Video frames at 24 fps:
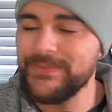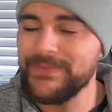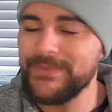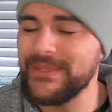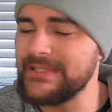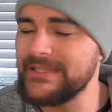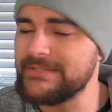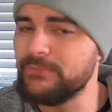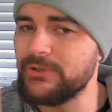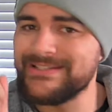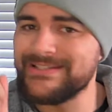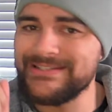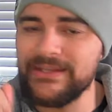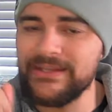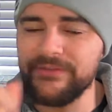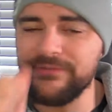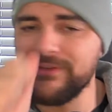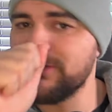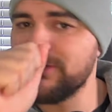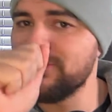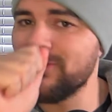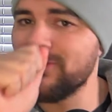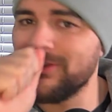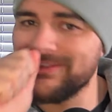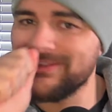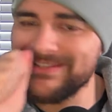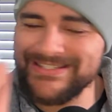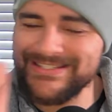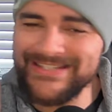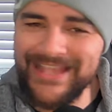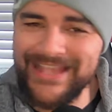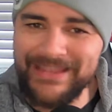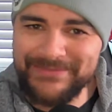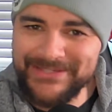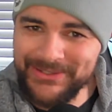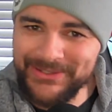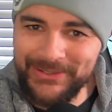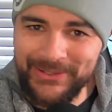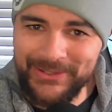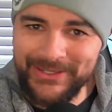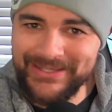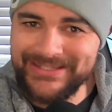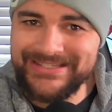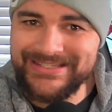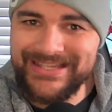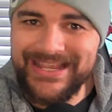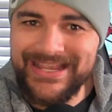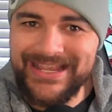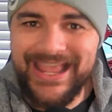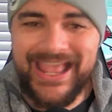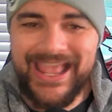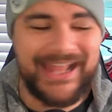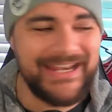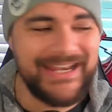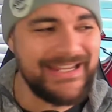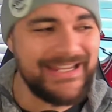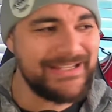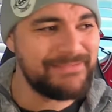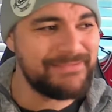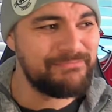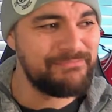he is most definitely not the same size, and he is